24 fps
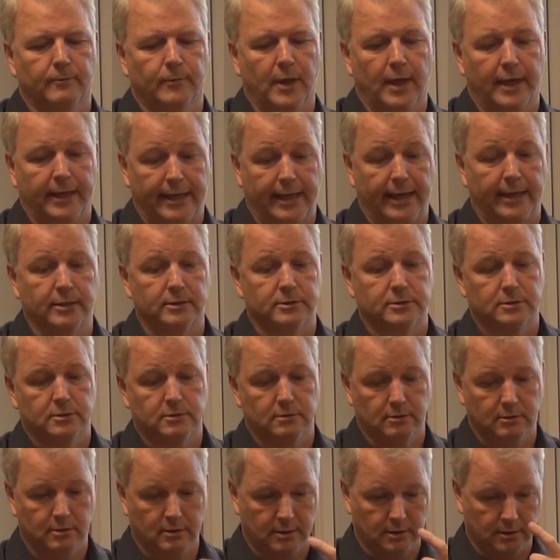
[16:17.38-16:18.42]
against
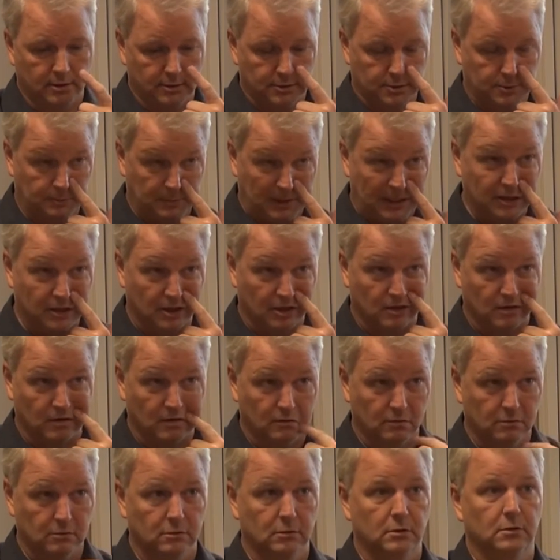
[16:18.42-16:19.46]
the Speaker,
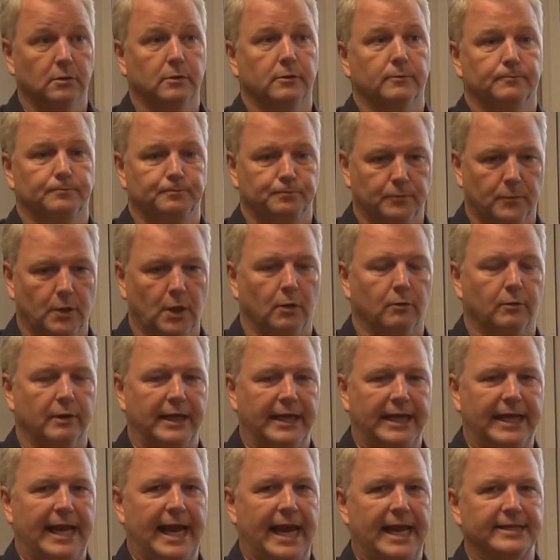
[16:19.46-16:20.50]

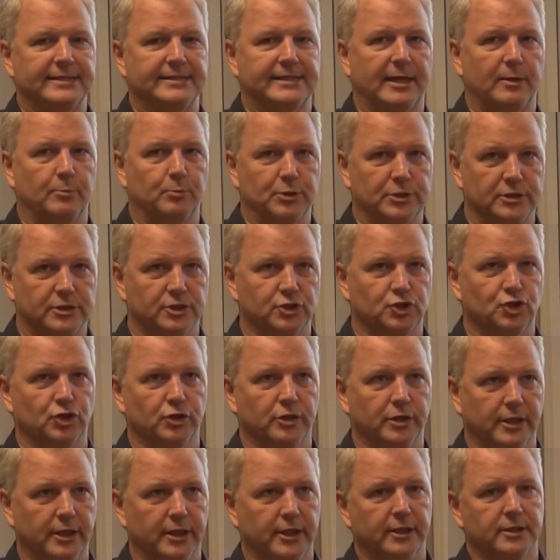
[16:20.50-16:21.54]
he has a
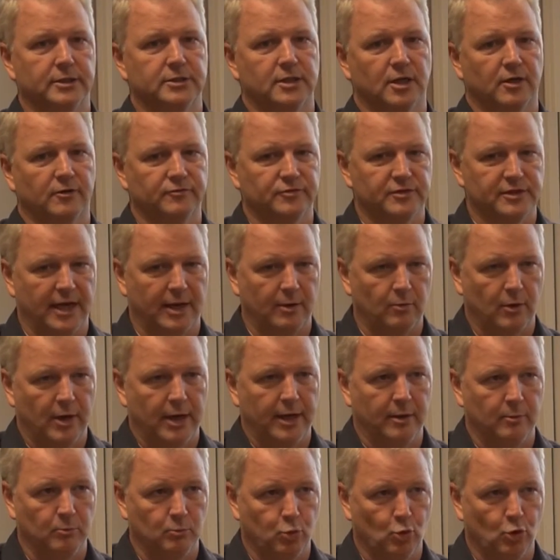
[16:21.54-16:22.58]
position that is of
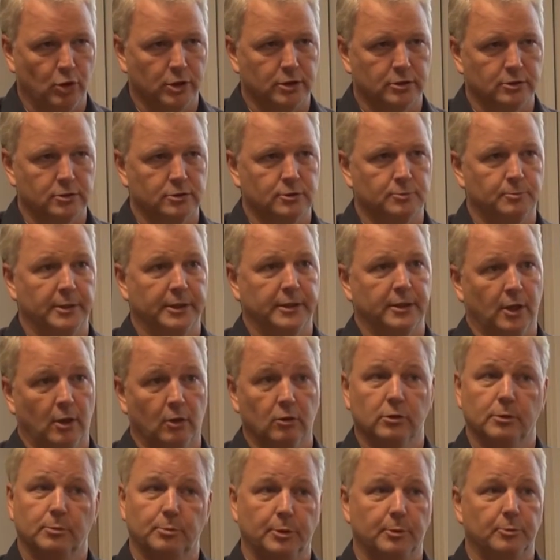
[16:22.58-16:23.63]
statewide importance, but the
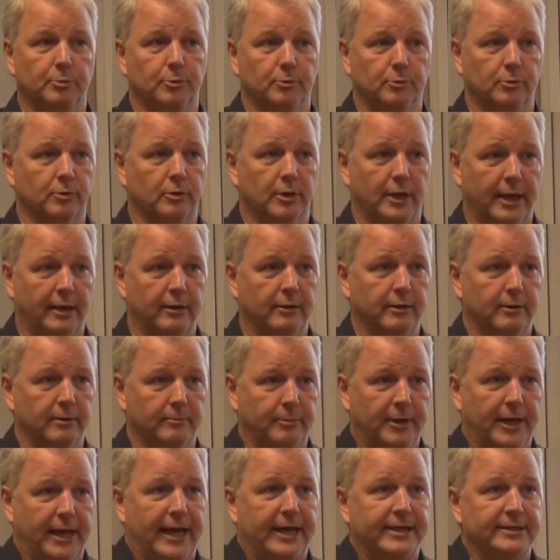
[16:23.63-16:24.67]
only people who
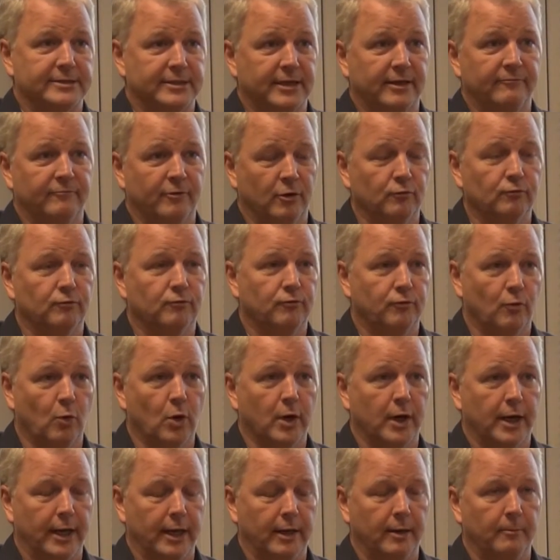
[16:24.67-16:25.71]
cast a vote
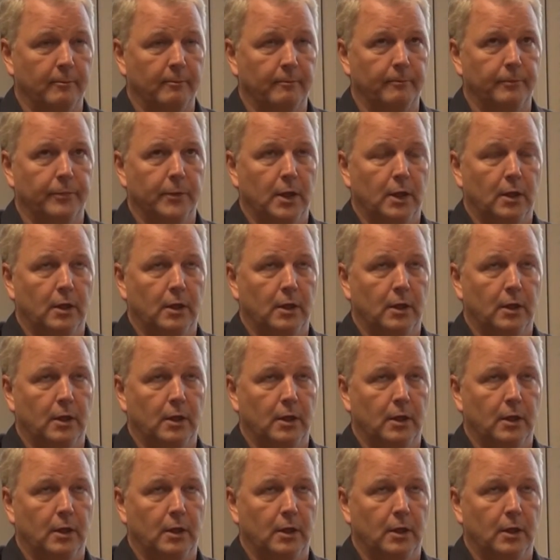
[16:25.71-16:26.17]
for him